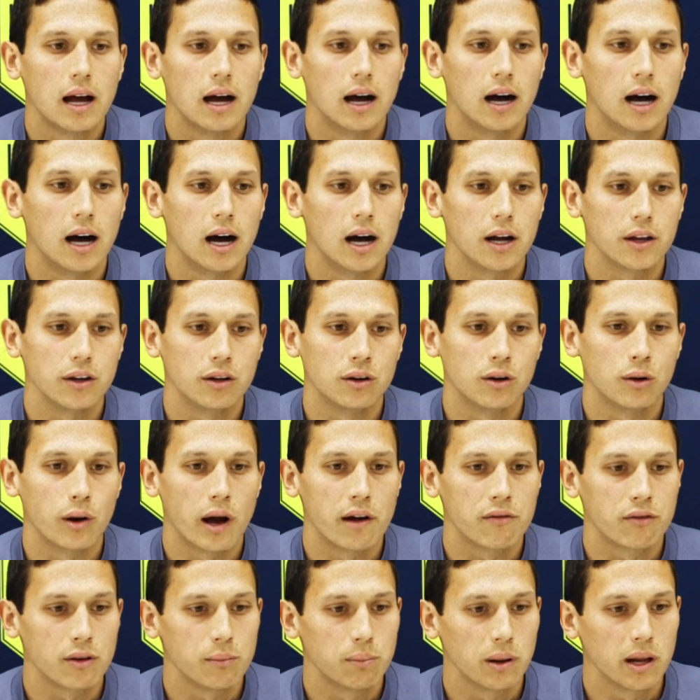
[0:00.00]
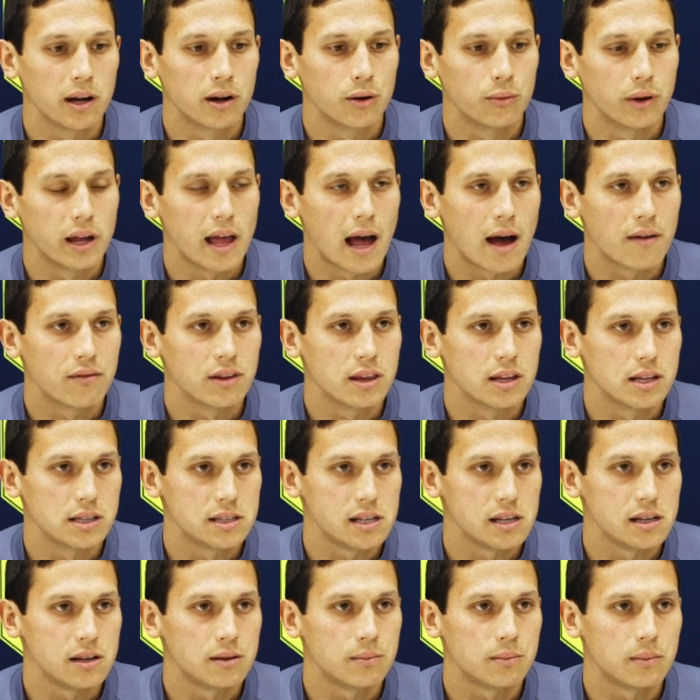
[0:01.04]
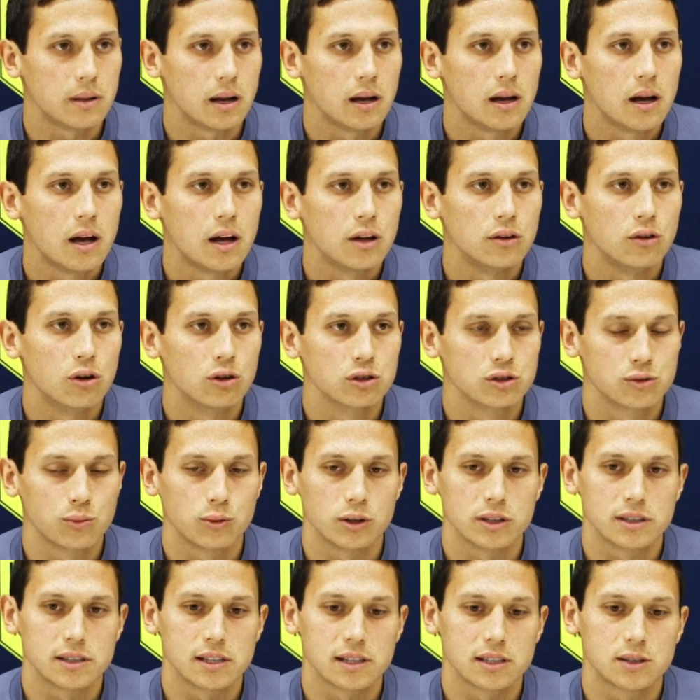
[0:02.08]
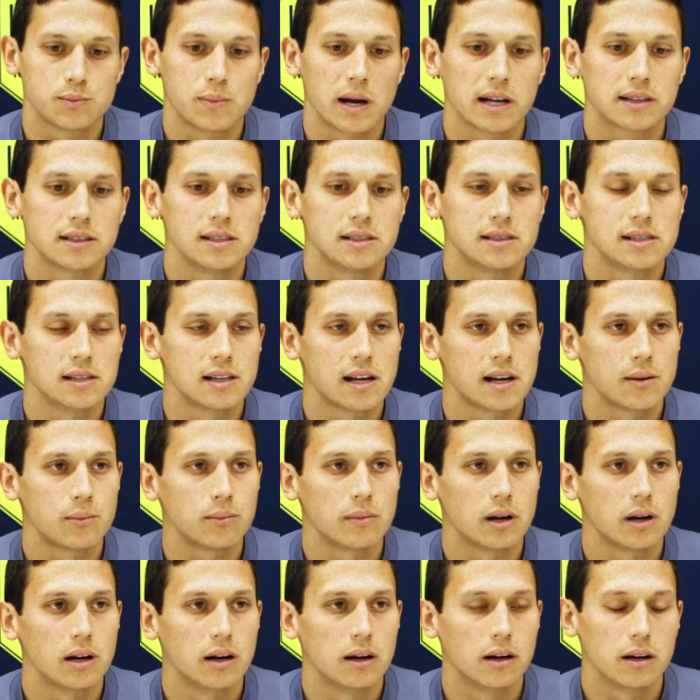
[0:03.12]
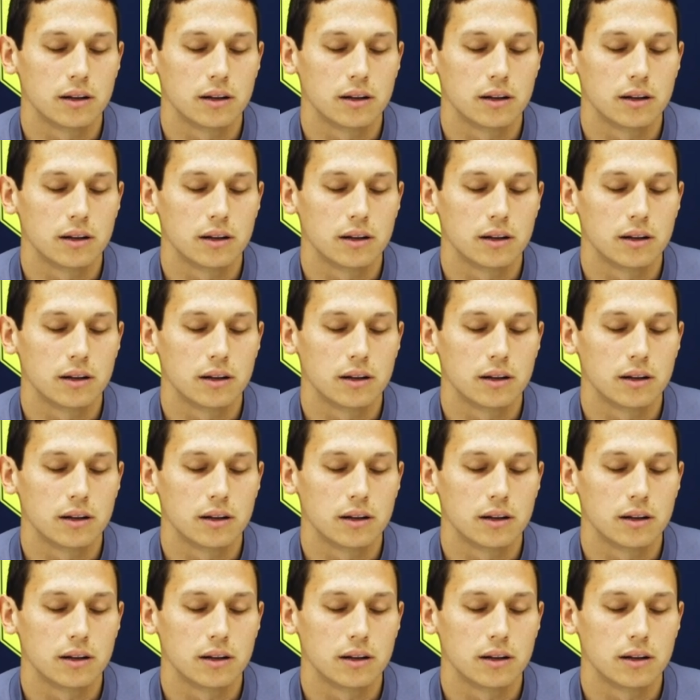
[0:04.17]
You know, every player we have in the team knows what's expected to them,